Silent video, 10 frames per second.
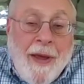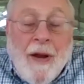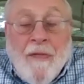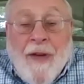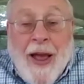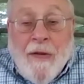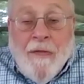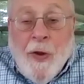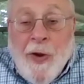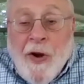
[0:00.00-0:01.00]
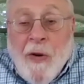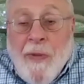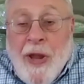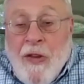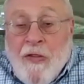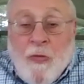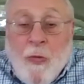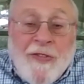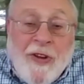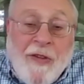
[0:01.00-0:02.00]
And in fact, if you hear me
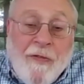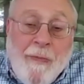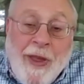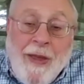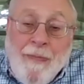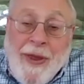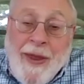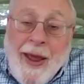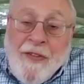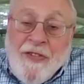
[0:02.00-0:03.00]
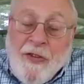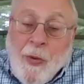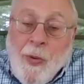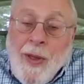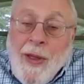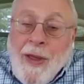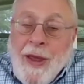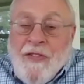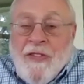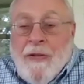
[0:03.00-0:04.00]
switching from NBS to
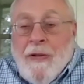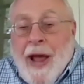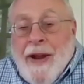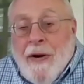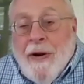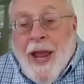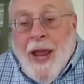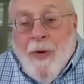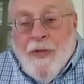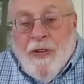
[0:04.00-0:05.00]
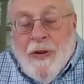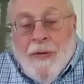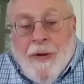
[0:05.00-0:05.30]
its later name, which